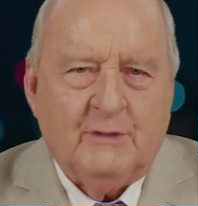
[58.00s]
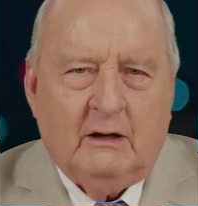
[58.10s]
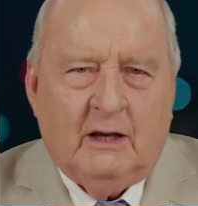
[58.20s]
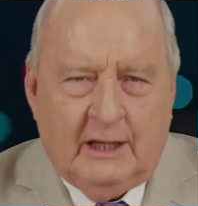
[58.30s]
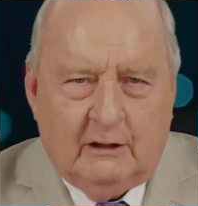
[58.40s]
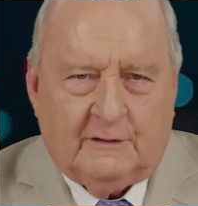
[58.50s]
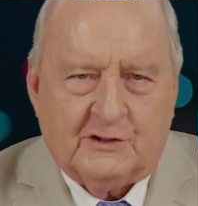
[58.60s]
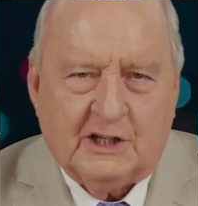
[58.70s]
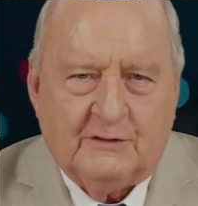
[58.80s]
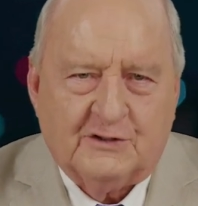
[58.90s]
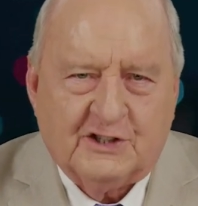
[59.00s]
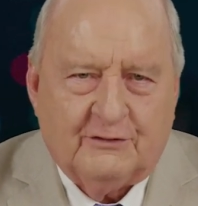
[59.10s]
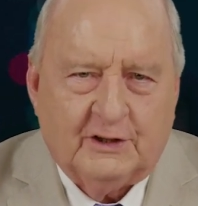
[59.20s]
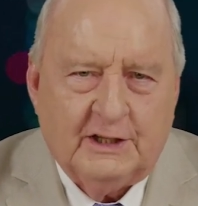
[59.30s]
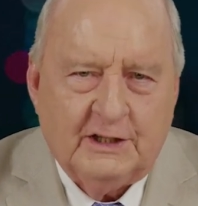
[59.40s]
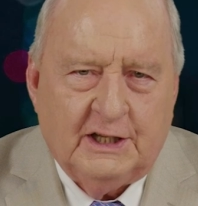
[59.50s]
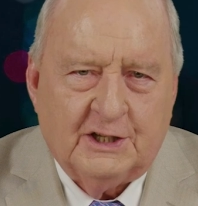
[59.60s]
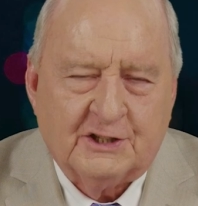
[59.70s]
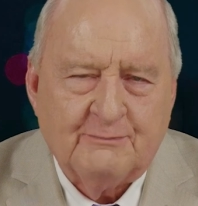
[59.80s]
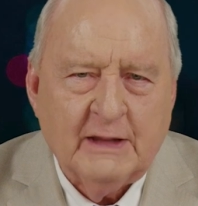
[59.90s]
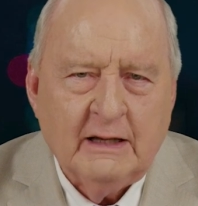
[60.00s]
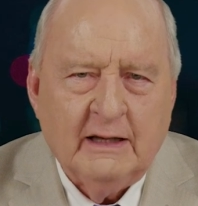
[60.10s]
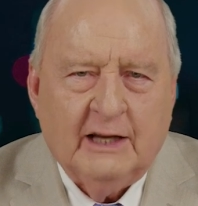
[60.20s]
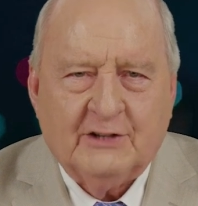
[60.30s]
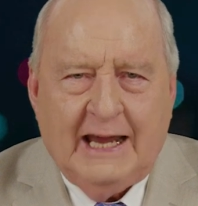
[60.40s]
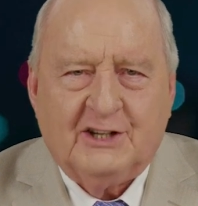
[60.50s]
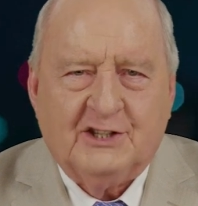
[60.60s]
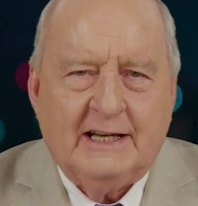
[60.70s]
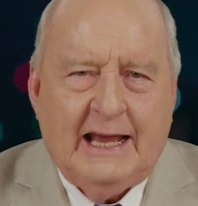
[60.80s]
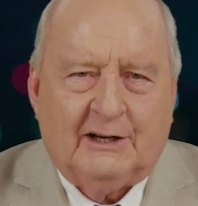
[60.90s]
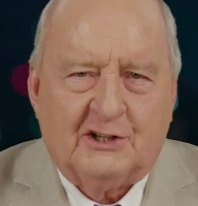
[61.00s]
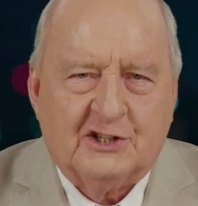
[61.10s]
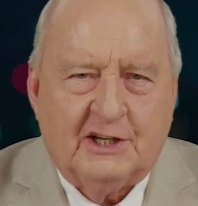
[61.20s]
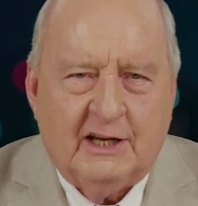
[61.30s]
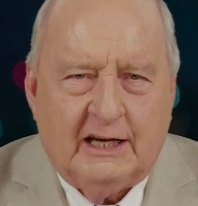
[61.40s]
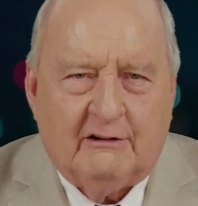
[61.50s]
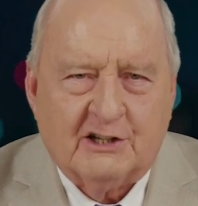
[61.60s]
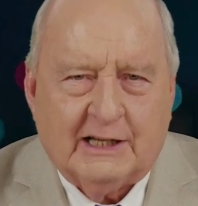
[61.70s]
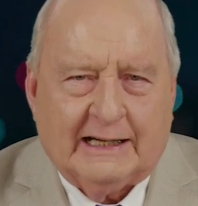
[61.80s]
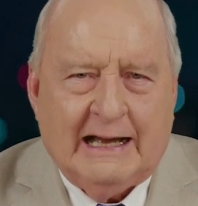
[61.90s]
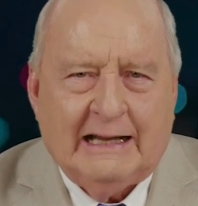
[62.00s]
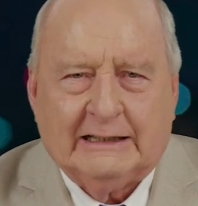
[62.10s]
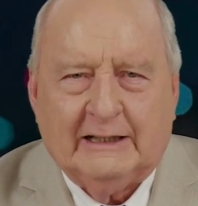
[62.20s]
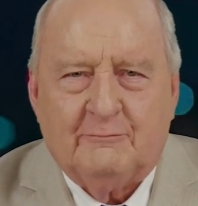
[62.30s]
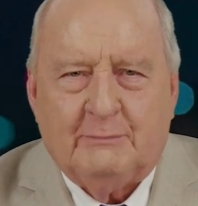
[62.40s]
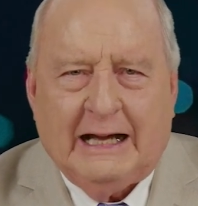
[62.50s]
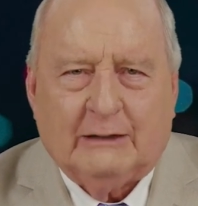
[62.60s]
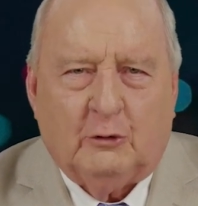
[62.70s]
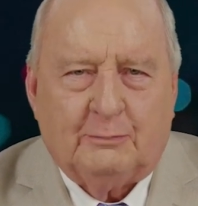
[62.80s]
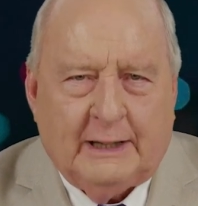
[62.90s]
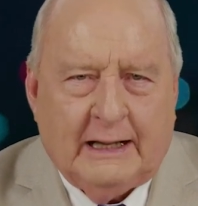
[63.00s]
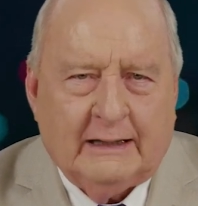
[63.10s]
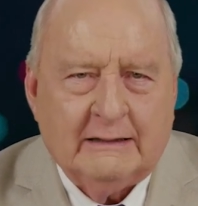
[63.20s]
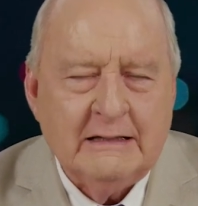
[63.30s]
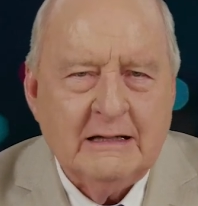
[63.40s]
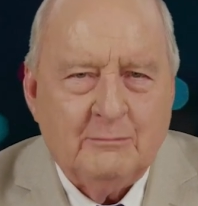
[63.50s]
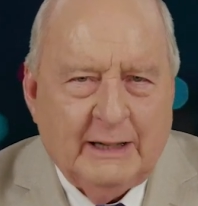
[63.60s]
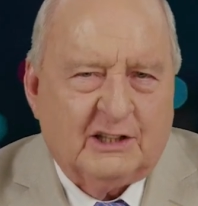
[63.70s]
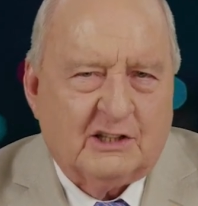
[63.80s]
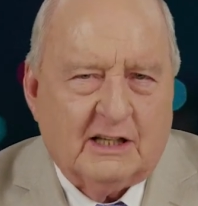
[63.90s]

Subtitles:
He held the seat for 17 years. It takes in outer Sydney areas like Arncliffe, Bardwell Park, Bexley,